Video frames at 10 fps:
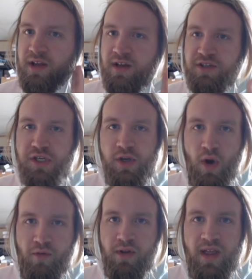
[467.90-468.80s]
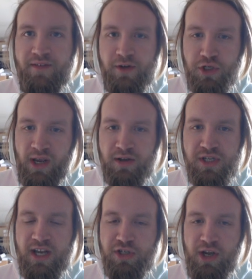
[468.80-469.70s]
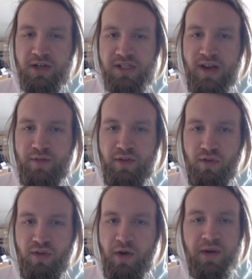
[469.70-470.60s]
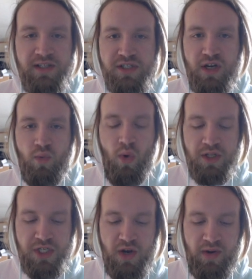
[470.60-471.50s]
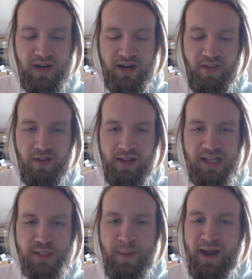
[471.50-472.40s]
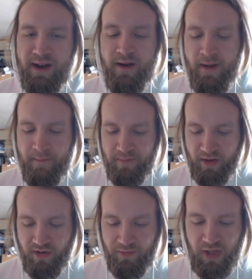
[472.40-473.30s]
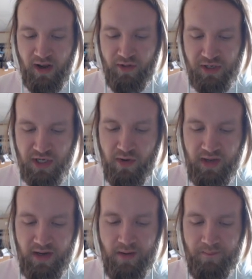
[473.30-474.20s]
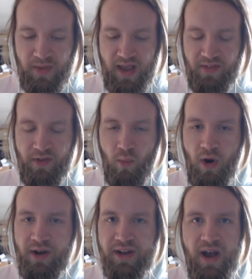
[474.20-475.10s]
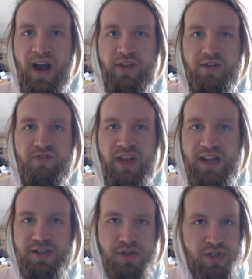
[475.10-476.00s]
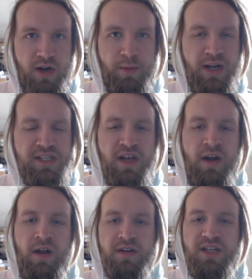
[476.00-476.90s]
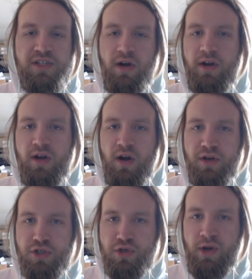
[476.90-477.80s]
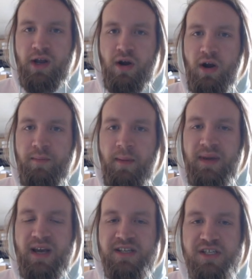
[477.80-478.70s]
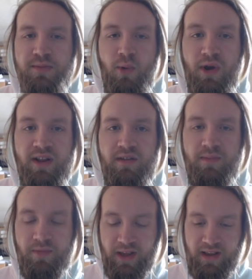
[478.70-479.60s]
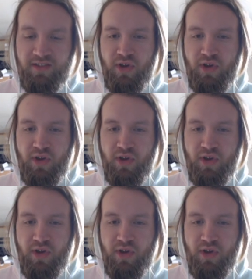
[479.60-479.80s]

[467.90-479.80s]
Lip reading: So you overlay for Draco Sack for 2 tokens. Turn 1 token into the Link Spider. Now turn the other token and the one into either Phoenix or Cerberus. Discard a card, destroy a card, but because it's pointed, like it's